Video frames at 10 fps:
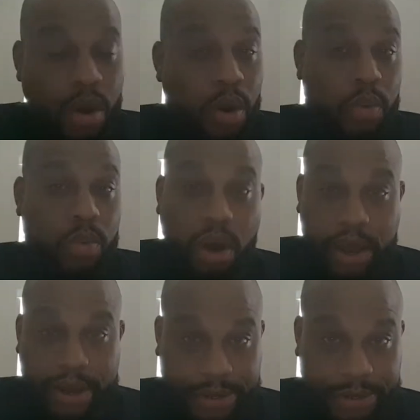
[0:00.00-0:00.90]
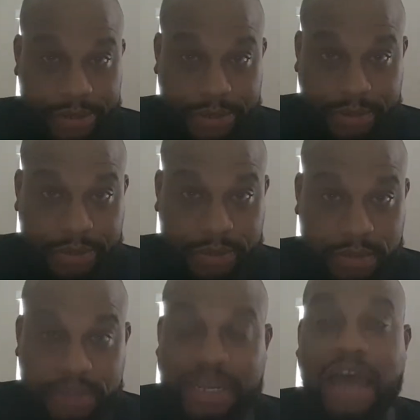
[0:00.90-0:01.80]
One,
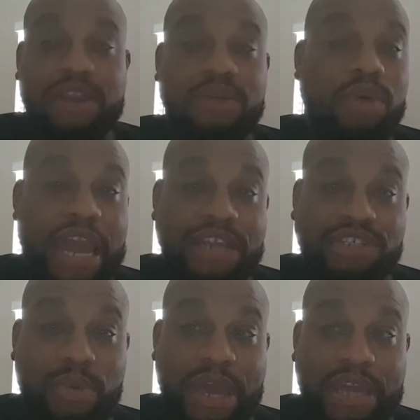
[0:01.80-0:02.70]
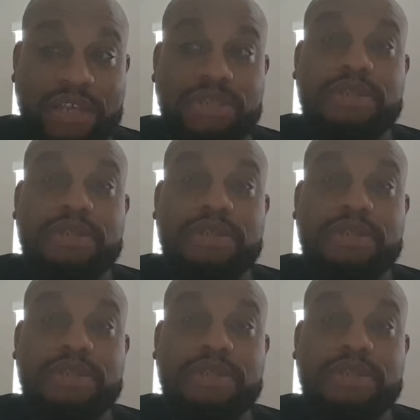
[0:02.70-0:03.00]
Tyler won HOH.